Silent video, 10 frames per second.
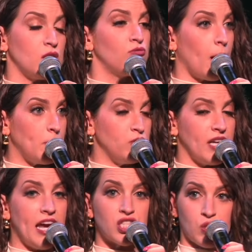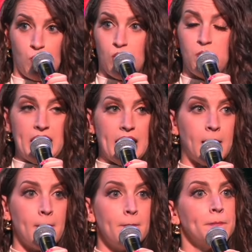The reputation would be,
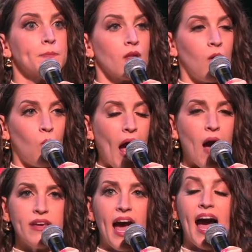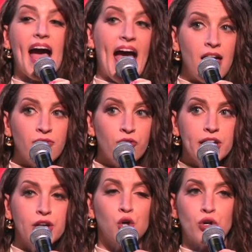wow, yeah,
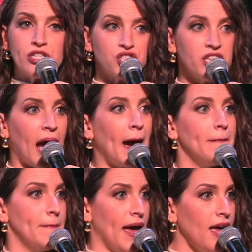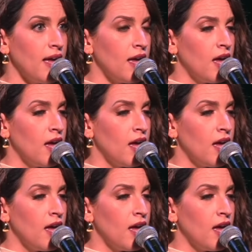every Christian I met